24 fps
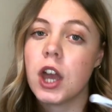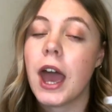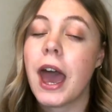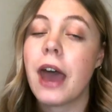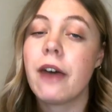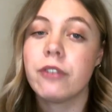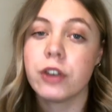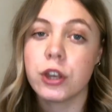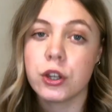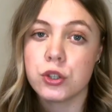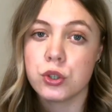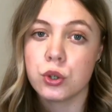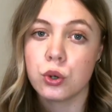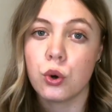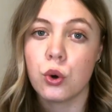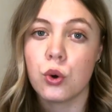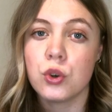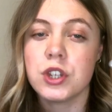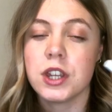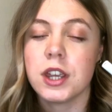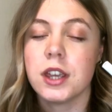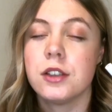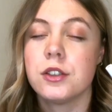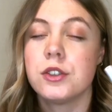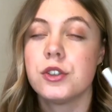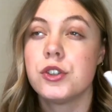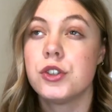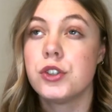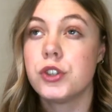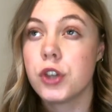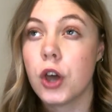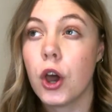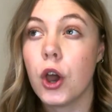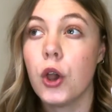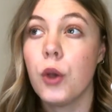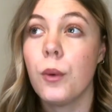having a torch is
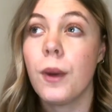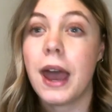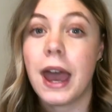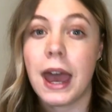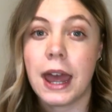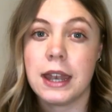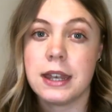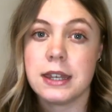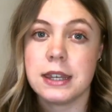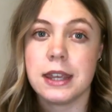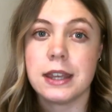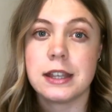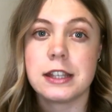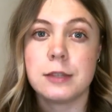so handy,